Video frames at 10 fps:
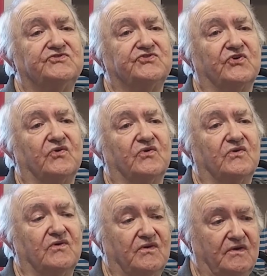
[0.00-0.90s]
So
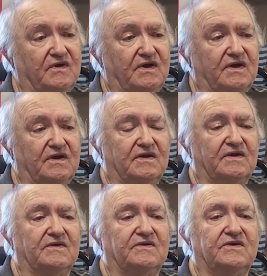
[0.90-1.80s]

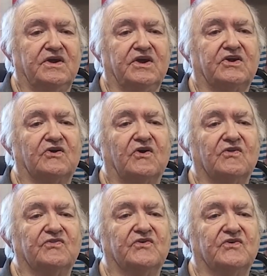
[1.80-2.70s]
he
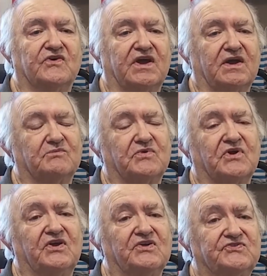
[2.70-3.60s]
called the
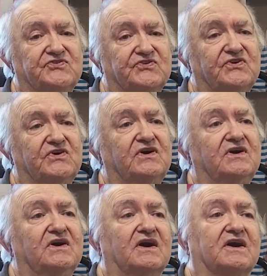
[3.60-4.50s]
ambulance and
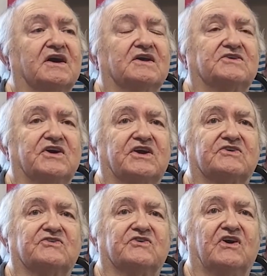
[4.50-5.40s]
I got
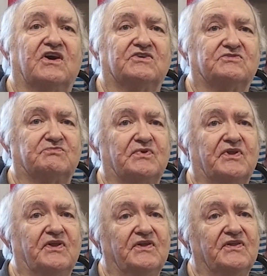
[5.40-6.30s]
taken to the
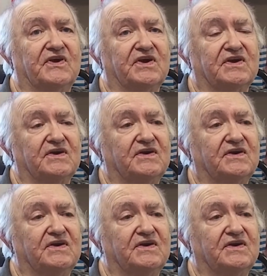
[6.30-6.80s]
hospital and they